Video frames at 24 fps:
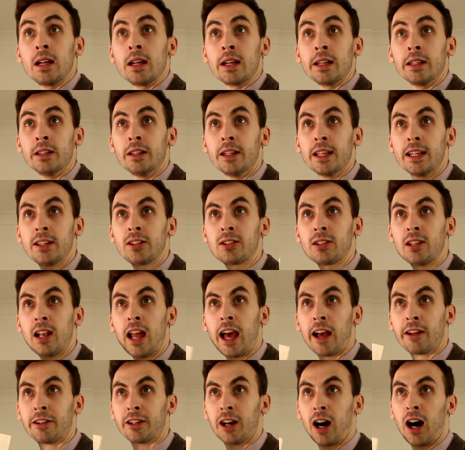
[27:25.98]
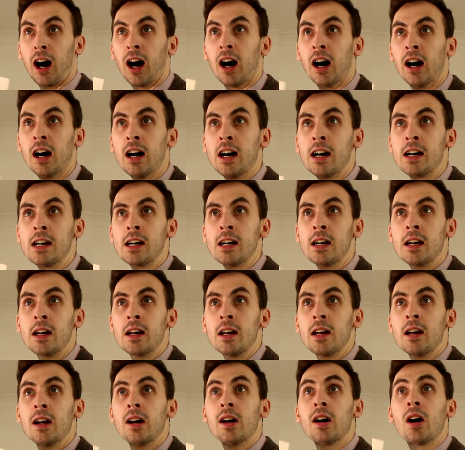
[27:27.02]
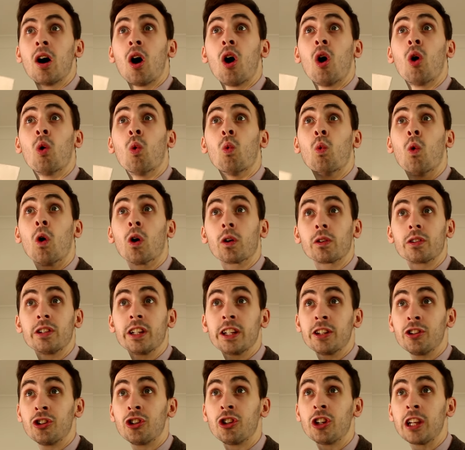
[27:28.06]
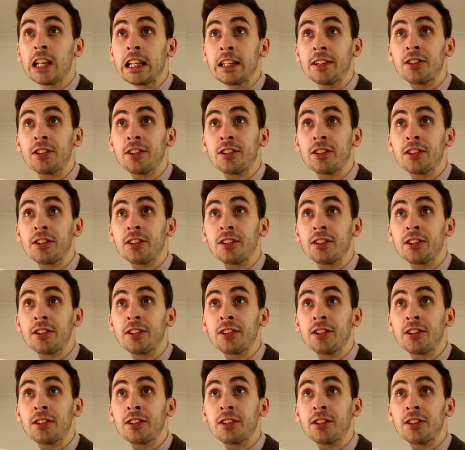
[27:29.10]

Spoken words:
In this letter, what did she